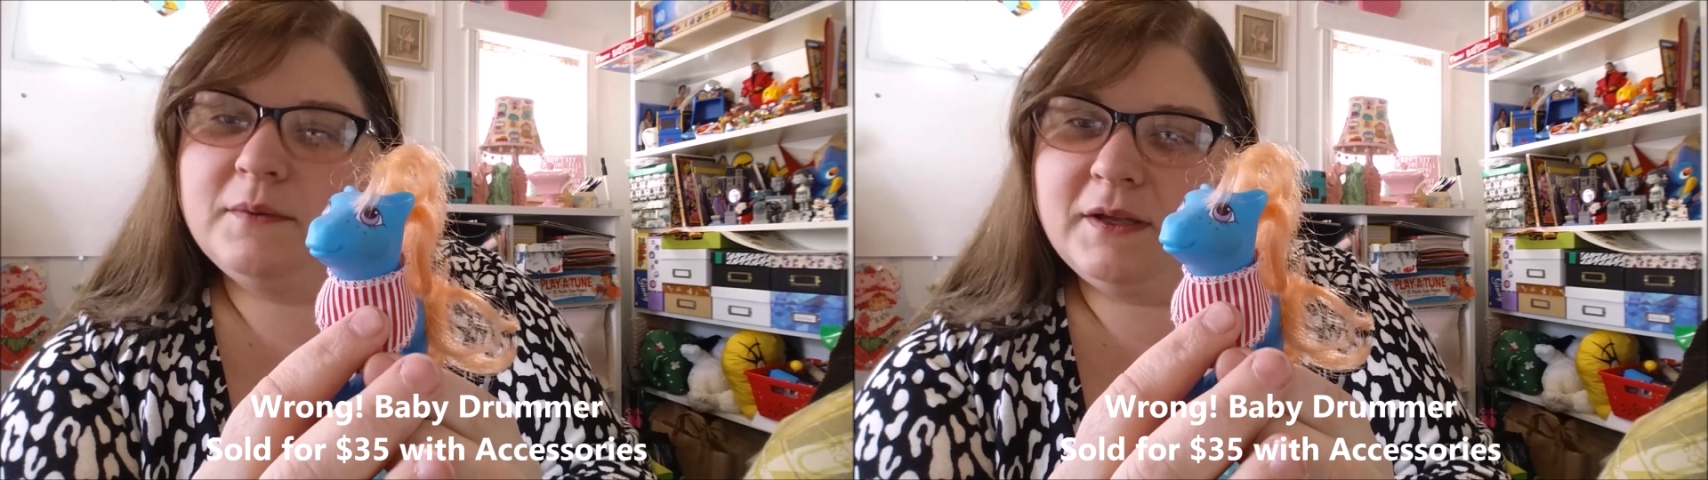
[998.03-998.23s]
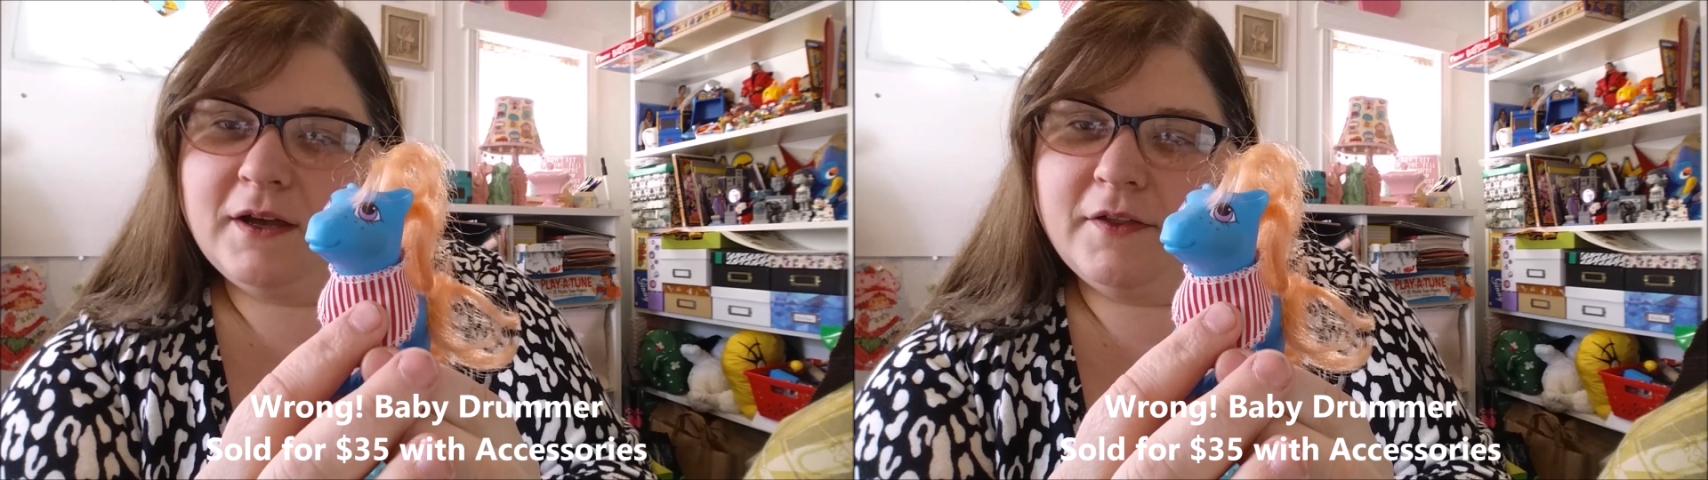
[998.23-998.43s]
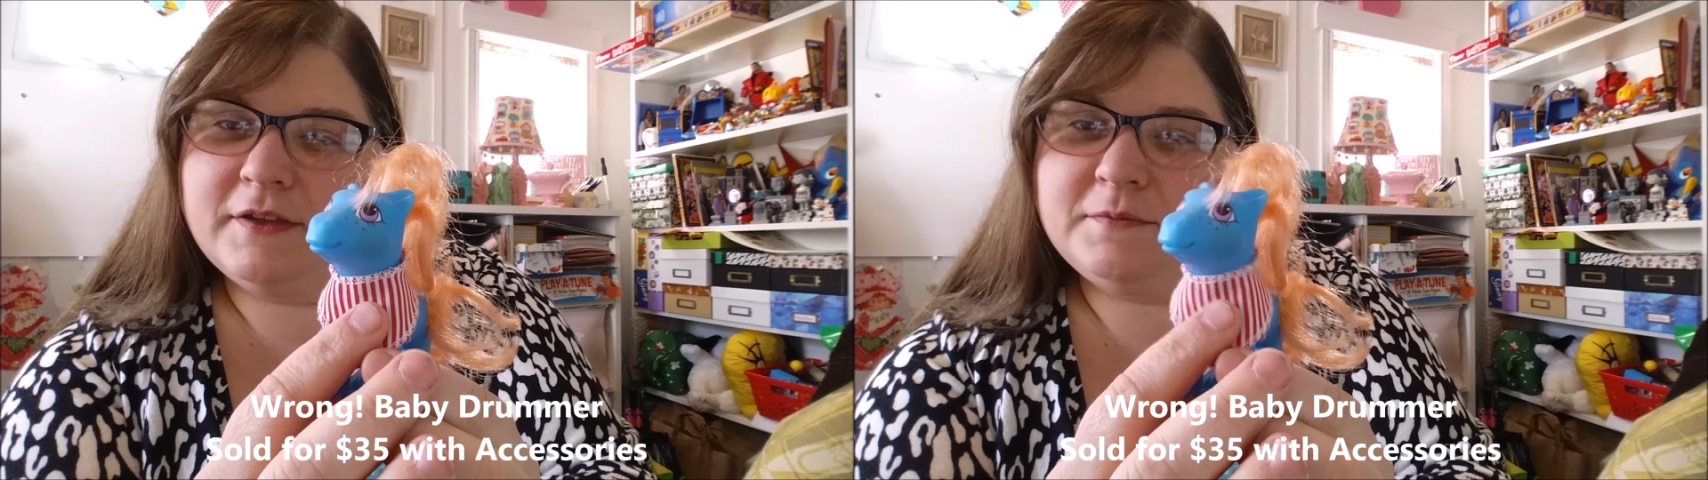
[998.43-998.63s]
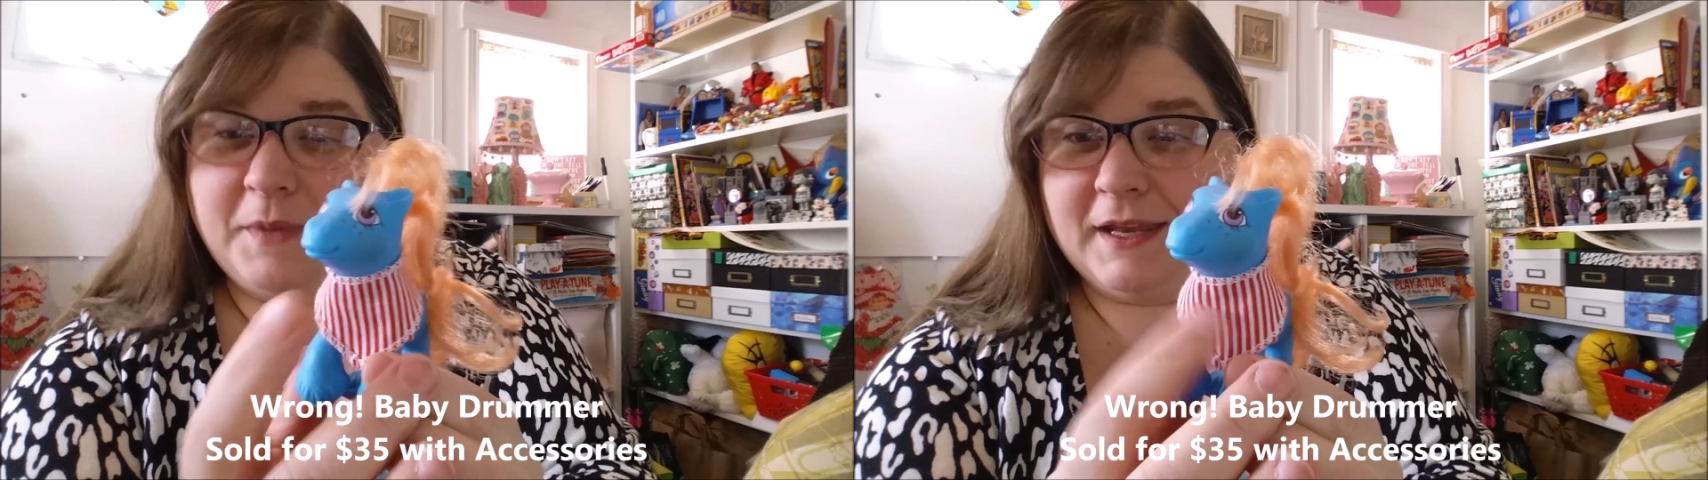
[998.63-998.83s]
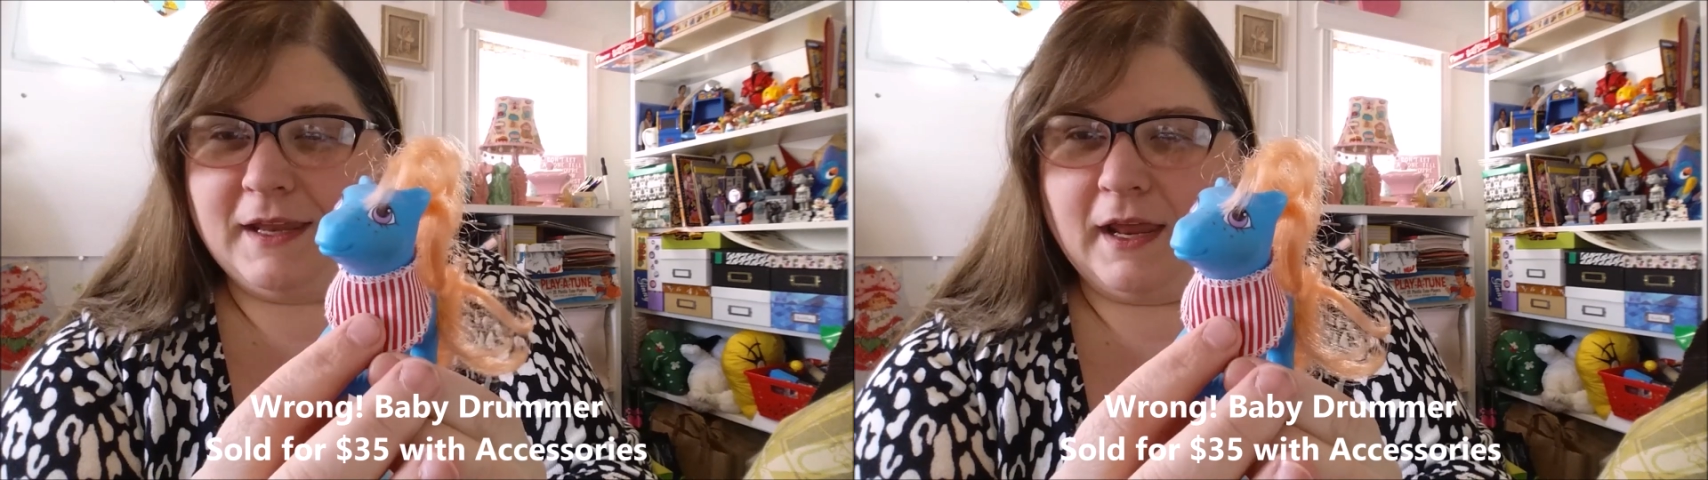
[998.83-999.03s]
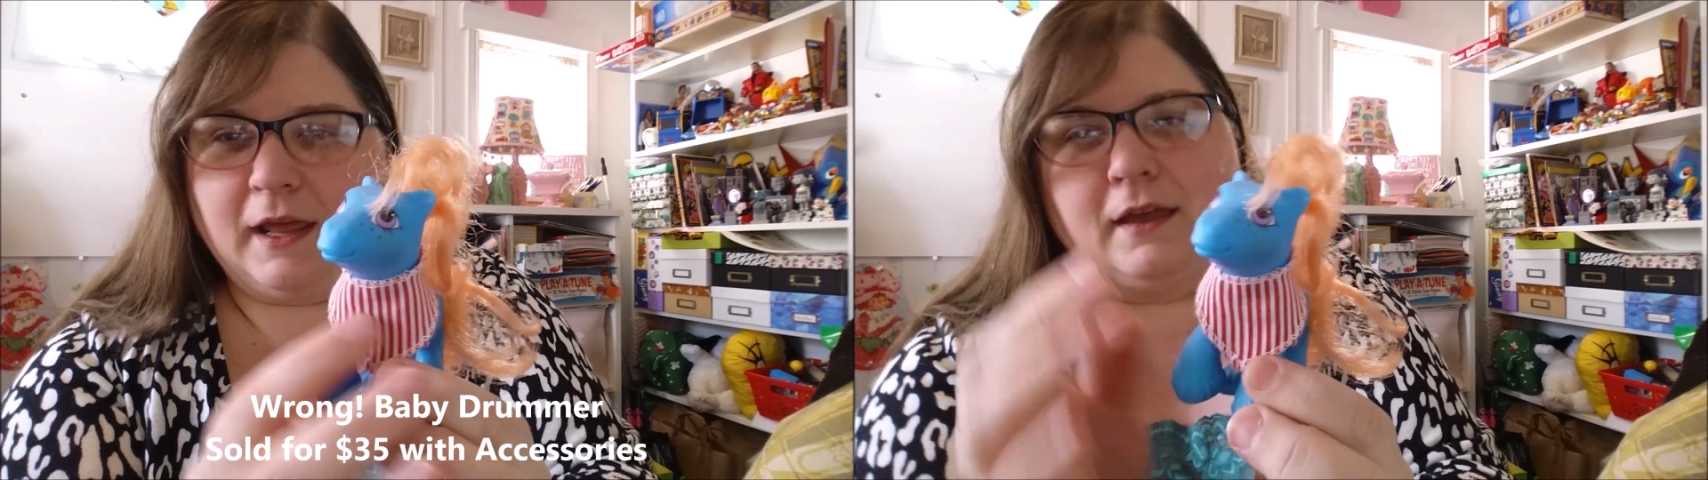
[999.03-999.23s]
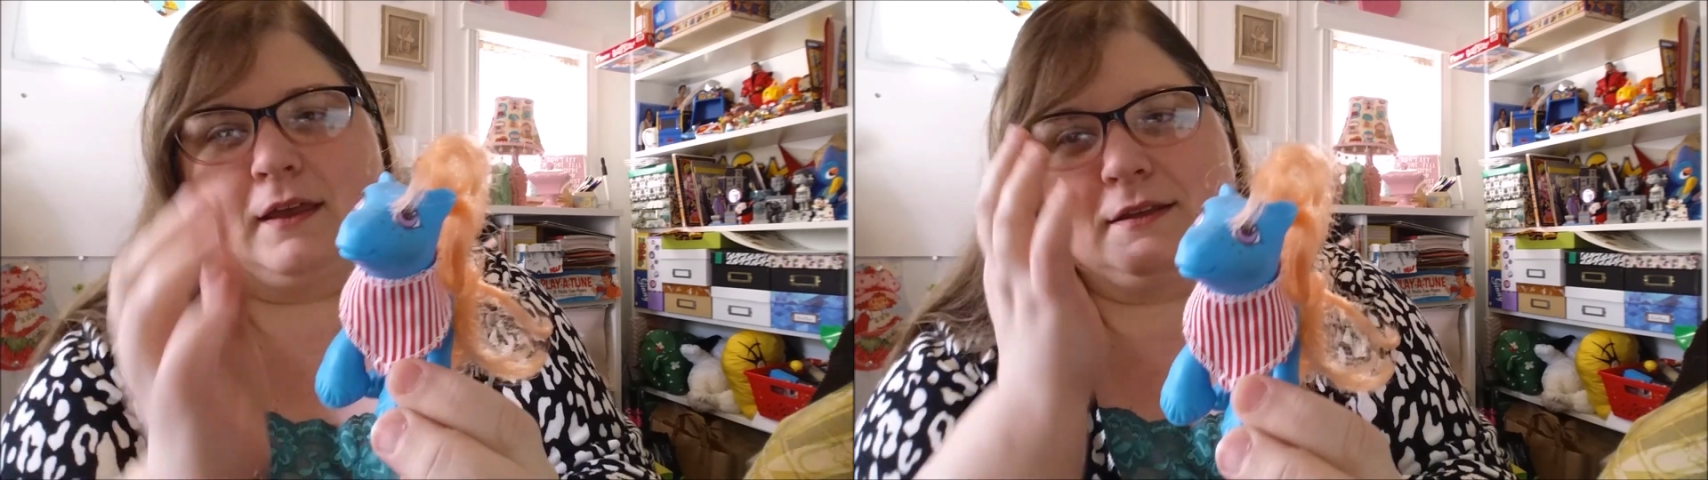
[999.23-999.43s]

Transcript: do you call this? Bandana.